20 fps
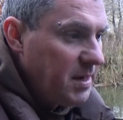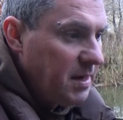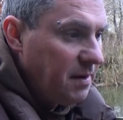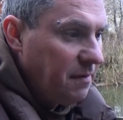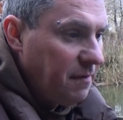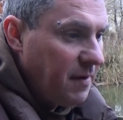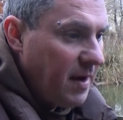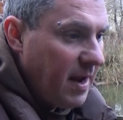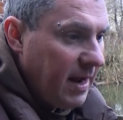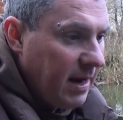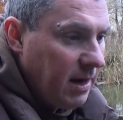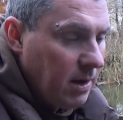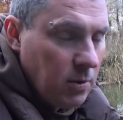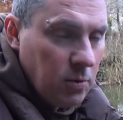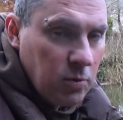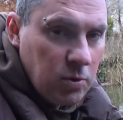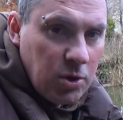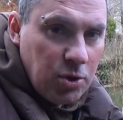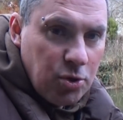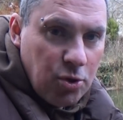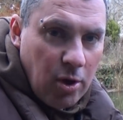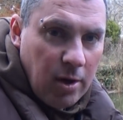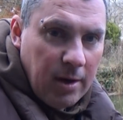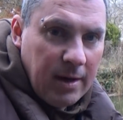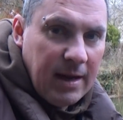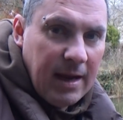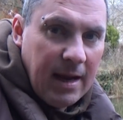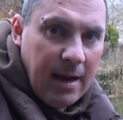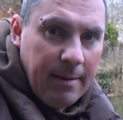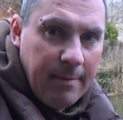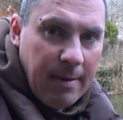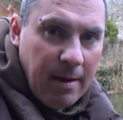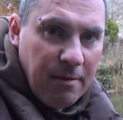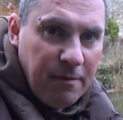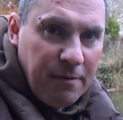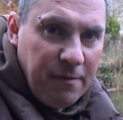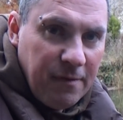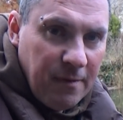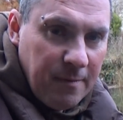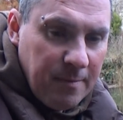a different angle to try and get him
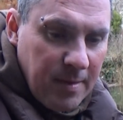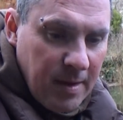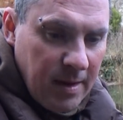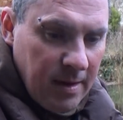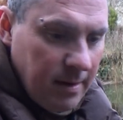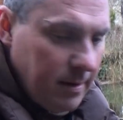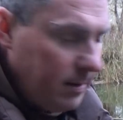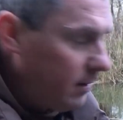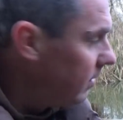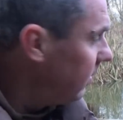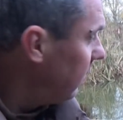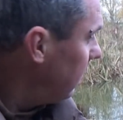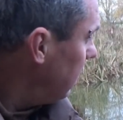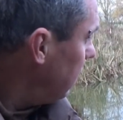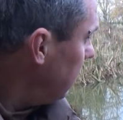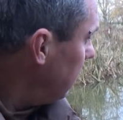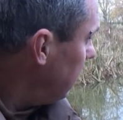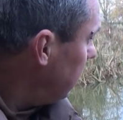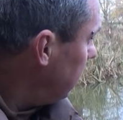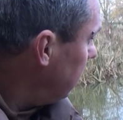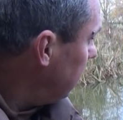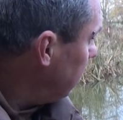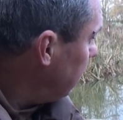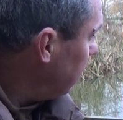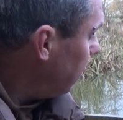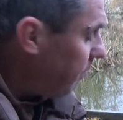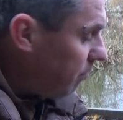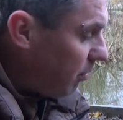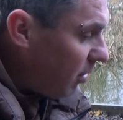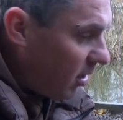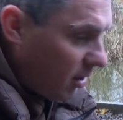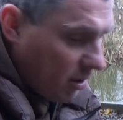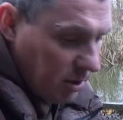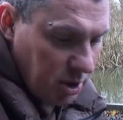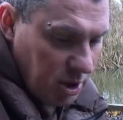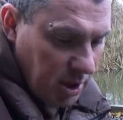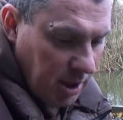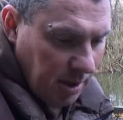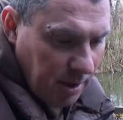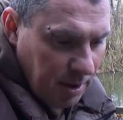out from the
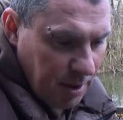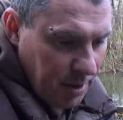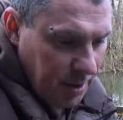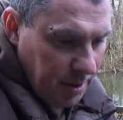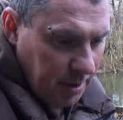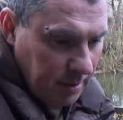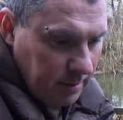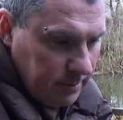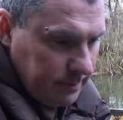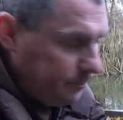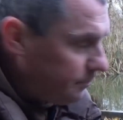branches.